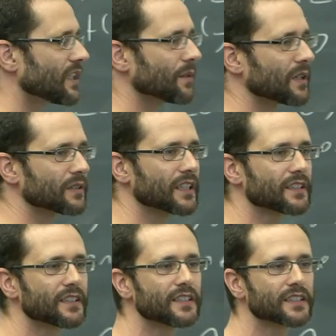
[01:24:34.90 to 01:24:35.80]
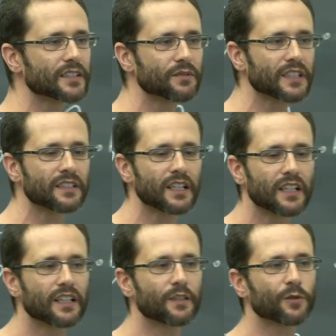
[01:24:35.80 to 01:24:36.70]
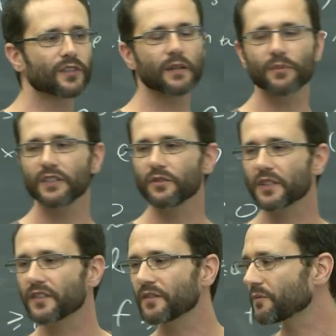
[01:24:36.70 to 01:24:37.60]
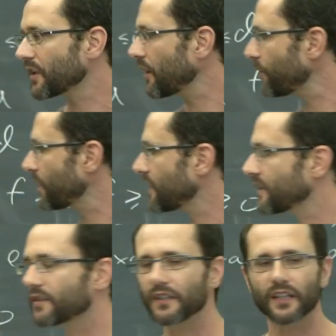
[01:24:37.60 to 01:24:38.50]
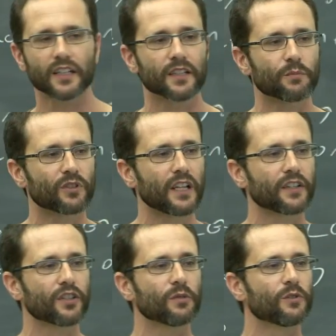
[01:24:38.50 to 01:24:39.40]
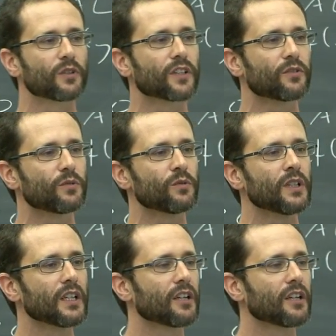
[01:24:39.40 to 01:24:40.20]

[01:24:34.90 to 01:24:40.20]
really about like the discrete like for example you can everything I did like in the boolean cube you can do